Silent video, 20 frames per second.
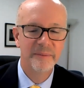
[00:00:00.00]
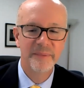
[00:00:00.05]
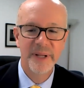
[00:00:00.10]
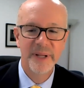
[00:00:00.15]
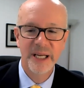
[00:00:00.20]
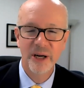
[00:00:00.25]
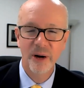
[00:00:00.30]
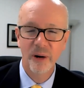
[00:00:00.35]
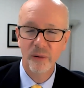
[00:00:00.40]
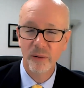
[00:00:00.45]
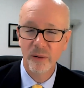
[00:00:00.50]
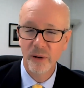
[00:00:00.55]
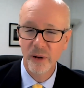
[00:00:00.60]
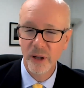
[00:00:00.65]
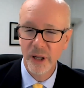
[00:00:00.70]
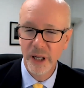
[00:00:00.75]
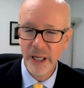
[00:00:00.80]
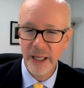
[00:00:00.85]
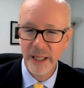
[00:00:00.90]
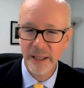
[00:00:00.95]
they don't
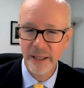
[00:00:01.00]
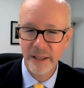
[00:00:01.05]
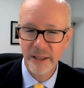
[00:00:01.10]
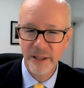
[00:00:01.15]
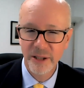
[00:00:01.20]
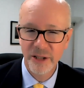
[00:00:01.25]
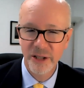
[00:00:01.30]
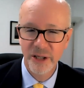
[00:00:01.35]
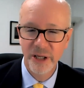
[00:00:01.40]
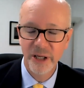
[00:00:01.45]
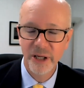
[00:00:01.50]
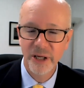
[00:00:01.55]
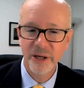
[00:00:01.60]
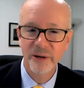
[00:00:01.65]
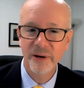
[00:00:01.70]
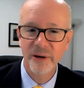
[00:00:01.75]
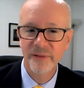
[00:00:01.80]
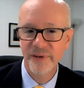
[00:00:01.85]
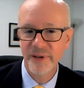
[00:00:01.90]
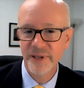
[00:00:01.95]
look to
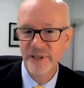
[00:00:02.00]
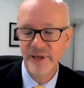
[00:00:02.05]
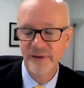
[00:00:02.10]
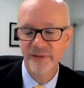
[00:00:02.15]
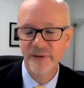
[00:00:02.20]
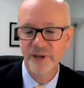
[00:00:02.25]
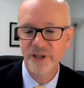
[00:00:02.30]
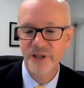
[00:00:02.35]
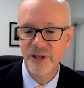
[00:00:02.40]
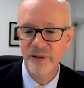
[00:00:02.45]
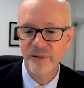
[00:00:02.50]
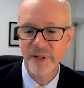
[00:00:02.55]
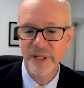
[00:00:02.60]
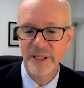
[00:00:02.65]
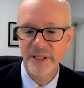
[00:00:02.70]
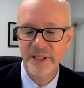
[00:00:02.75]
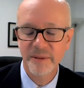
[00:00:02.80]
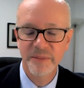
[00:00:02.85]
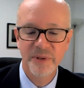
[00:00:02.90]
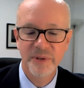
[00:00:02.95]
you if you're
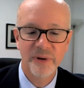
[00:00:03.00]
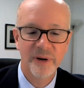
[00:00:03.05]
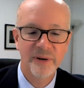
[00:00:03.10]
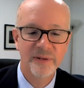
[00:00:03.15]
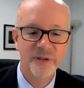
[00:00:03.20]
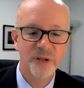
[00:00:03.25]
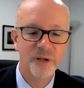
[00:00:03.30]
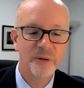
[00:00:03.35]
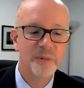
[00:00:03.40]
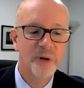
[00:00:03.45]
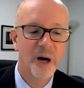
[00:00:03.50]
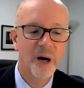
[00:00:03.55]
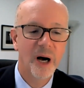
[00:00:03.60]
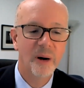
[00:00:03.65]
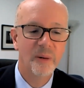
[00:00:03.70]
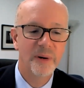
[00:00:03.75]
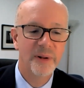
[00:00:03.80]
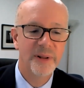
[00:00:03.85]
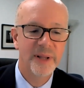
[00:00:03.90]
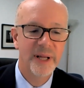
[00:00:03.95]
doing some sort of Zoom
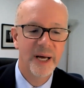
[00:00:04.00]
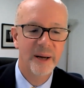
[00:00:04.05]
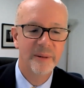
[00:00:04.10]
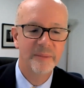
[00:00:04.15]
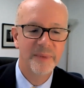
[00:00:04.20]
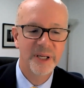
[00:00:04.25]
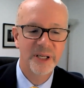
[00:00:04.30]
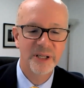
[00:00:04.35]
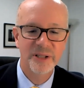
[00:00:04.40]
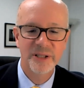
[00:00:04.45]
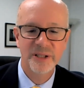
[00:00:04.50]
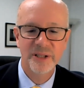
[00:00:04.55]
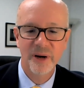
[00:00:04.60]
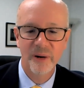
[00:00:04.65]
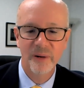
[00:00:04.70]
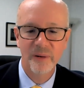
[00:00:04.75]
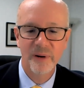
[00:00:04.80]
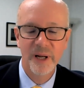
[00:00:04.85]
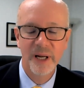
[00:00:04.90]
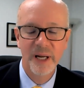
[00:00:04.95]
call with them, they just
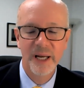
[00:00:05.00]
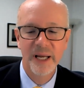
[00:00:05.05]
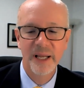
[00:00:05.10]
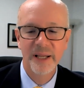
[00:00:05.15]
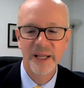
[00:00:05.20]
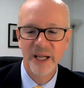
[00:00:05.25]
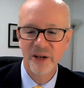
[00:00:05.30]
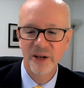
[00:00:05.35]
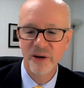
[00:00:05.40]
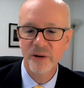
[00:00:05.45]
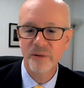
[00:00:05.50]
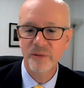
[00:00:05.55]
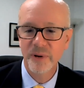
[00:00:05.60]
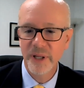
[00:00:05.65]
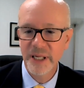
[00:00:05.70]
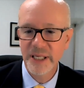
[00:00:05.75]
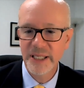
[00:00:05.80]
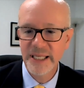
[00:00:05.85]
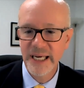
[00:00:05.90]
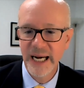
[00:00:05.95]
don't, they look
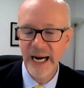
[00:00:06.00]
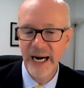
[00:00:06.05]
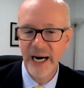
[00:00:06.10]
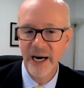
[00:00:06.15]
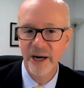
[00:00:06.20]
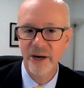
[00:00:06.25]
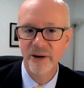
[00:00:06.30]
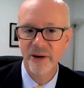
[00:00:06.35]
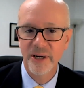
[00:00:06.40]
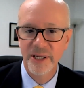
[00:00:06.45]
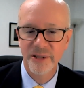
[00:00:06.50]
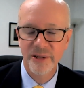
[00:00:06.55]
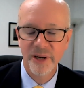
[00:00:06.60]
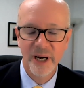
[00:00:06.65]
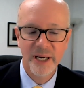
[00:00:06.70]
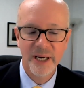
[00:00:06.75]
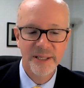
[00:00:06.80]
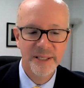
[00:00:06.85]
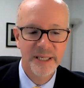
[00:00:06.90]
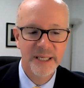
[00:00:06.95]
really tired or
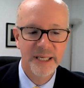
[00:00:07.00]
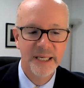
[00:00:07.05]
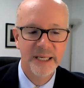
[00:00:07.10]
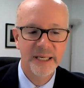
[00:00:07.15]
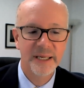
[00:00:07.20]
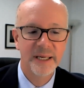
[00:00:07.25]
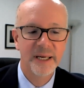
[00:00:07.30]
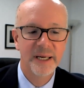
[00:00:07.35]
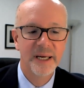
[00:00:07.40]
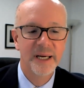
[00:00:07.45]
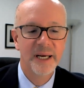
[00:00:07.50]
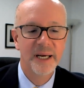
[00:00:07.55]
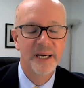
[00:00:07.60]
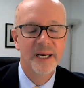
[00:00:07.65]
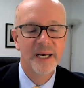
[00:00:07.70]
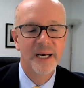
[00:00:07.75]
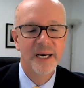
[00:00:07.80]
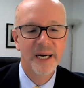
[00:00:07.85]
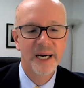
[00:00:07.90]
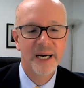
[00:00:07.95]
exhausted,
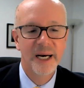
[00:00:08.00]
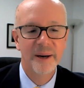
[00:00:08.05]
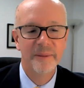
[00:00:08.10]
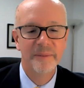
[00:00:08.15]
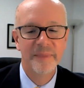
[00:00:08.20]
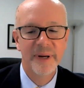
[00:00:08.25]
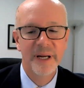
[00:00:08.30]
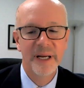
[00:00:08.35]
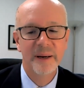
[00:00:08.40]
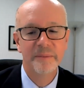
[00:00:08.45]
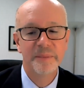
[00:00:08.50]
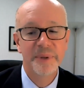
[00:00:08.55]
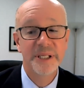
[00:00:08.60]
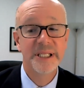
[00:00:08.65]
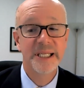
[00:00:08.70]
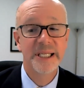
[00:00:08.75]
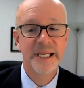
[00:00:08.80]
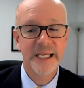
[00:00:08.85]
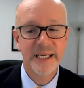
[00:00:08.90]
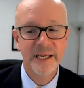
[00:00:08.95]

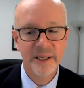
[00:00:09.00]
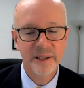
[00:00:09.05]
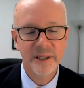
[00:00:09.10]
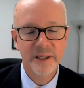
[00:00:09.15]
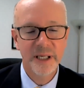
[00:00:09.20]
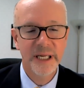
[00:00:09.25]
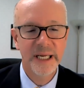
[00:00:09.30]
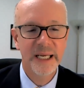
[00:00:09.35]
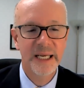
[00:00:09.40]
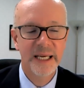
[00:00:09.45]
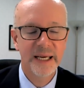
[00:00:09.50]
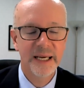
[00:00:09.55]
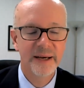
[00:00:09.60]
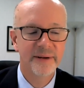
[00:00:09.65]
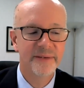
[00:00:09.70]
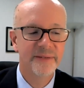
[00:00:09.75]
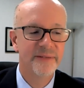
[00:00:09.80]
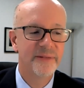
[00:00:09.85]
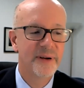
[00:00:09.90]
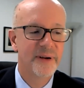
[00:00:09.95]
particularly
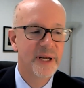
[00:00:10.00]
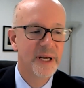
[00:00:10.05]
if